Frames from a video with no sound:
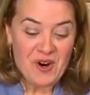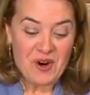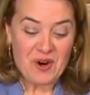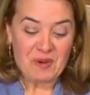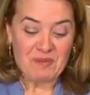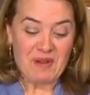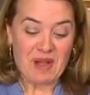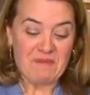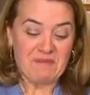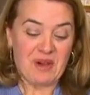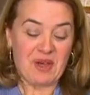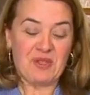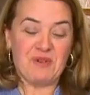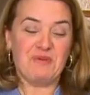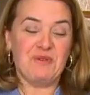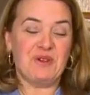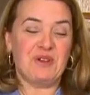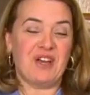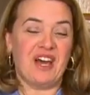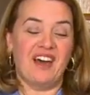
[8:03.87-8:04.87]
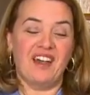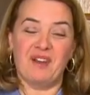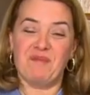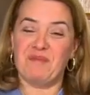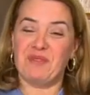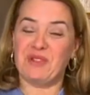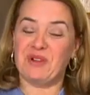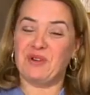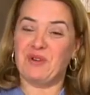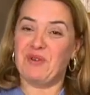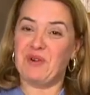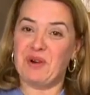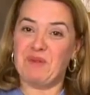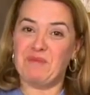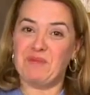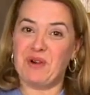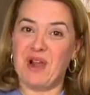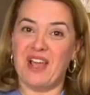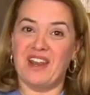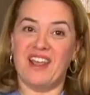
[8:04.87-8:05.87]
Or my mother would cut up the
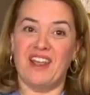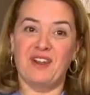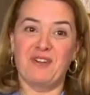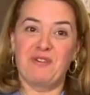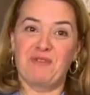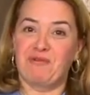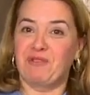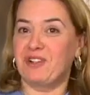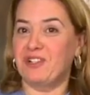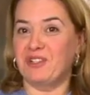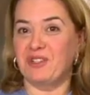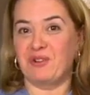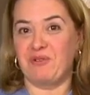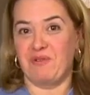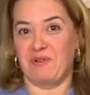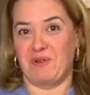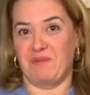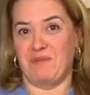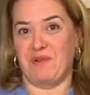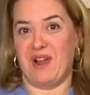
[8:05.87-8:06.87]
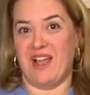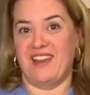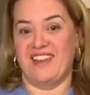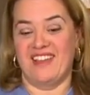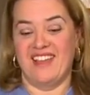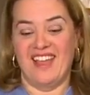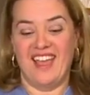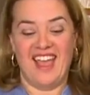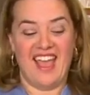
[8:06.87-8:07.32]
cornbread and grill the cornbread